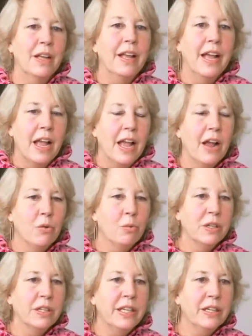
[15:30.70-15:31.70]
Everyone
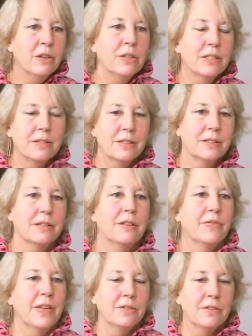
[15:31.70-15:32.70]
here
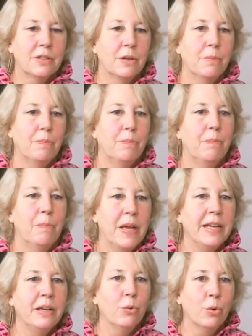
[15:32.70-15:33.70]
that's the main
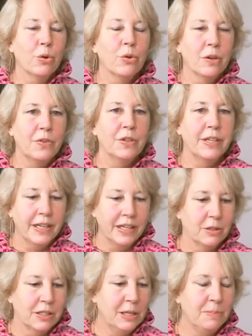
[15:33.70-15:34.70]
order of the day, to
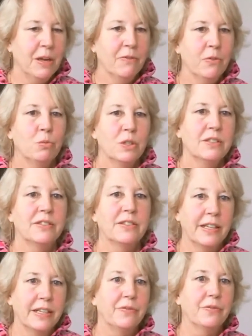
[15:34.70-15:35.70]
keep everyone
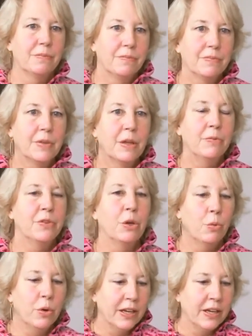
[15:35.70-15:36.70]
safe. And so
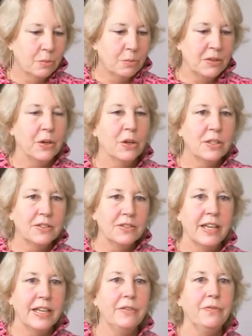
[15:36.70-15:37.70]
we have to be very
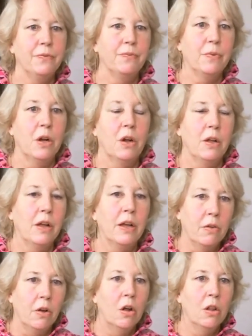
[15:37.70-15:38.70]
safe.
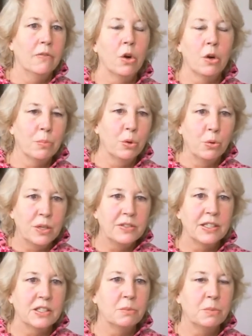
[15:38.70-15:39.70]
All of our employees
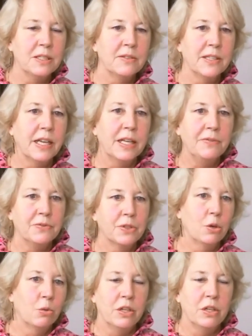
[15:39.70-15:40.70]
have to be safe
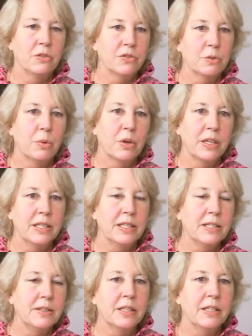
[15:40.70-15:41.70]
so we don't spread
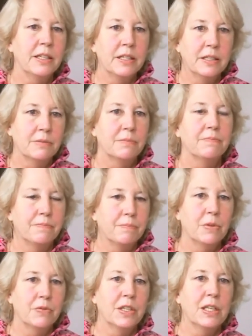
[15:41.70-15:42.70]
anything, and
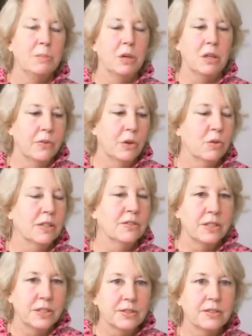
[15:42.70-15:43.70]
to keep all of our
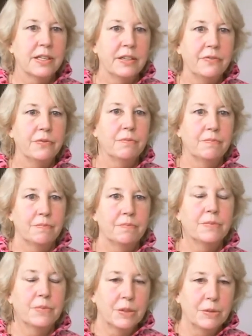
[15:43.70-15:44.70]
residents safe.
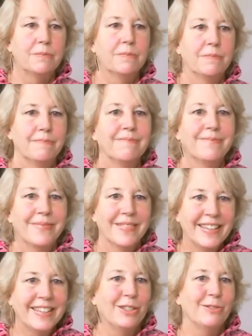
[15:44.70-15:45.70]
So,
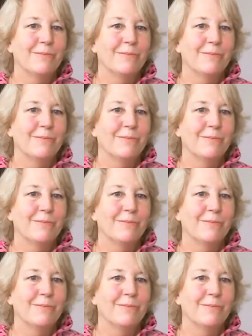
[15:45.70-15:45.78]
thank you.